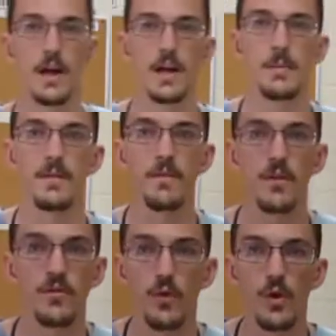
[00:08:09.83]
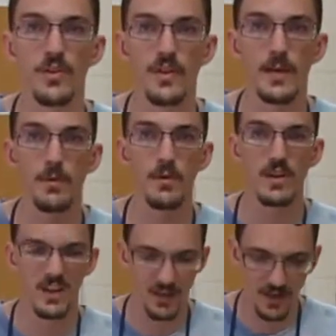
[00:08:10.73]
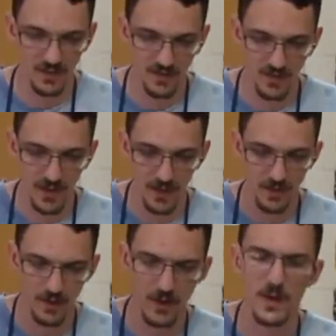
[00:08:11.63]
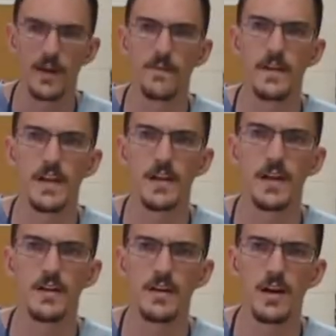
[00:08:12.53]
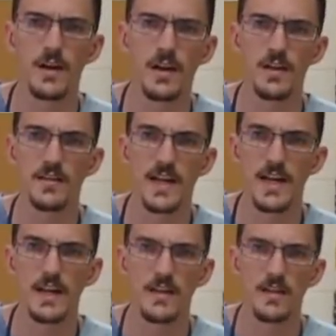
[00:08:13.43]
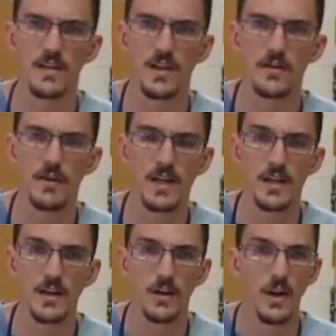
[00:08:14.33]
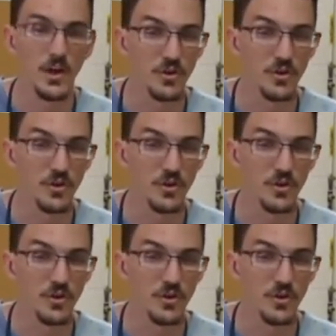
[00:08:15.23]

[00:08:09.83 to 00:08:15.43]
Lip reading: I got my first 4 staples. It's nice and tight. You can kind of feel it kind of get tight in the center right here.